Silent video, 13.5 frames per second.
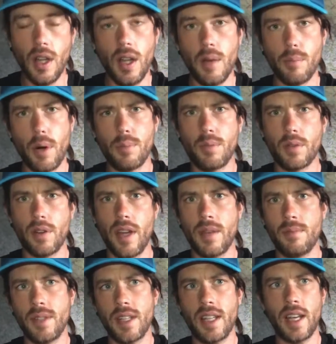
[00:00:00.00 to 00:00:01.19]
Bob
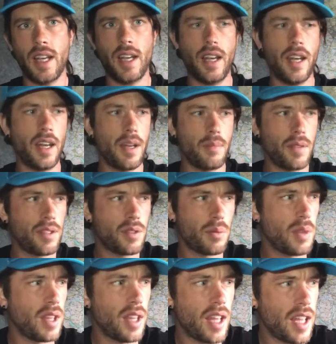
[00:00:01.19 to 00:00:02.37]
Graham did it in
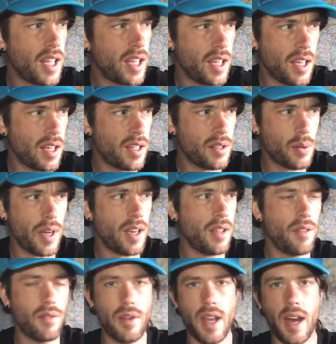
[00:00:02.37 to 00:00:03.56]
something like
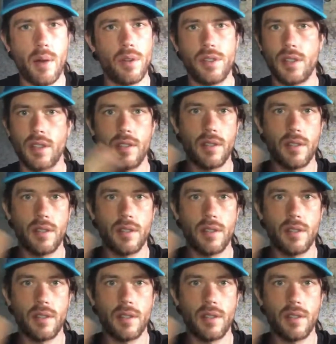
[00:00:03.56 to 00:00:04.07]
23 hours and